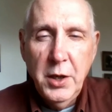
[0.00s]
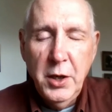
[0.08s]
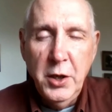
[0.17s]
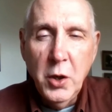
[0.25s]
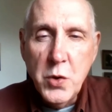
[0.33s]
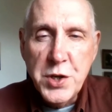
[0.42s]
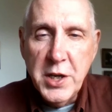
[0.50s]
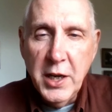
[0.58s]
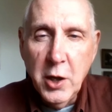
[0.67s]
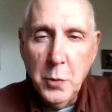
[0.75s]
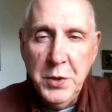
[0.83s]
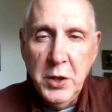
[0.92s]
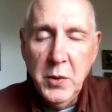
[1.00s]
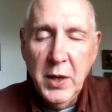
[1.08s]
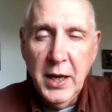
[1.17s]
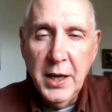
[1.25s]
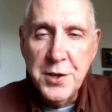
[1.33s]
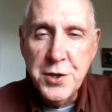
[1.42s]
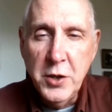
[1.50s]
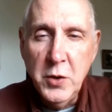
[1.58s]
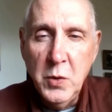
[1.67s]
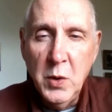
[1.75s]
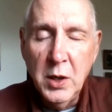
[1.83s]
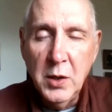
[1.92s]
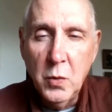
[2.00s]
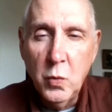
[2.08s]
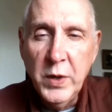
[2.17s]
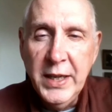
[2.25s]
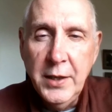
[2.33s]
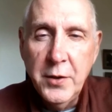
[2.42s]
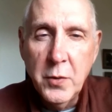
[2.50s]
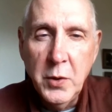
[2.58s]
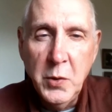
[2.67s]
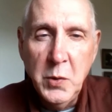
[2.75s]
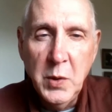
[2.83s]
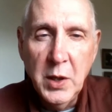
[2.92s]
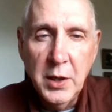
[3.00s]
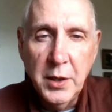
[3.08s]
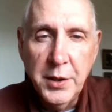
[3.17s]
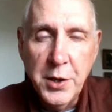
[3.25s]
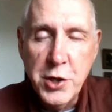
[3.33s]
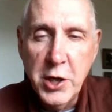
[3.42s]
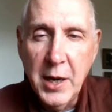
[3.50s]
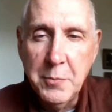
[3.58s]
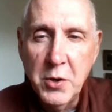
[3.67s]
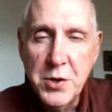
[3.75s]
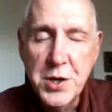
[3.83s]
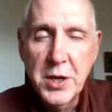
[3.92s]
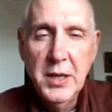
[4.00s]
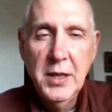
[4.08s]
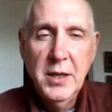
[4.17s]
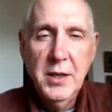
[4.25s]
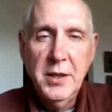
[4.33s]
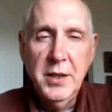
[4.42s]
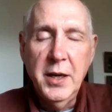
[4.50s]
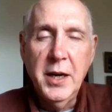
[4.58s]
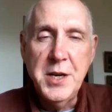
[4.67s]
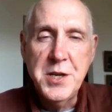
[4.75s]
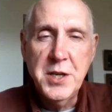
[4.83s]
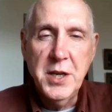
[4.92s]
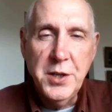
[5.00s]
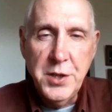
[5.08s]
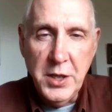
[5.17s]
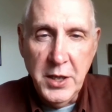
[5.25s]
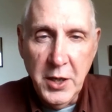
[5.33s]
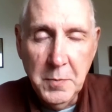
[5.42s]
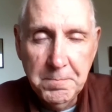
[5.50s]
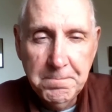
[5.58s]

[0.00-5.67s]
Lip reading: notes to help you as you read through the chapters that I sent to you.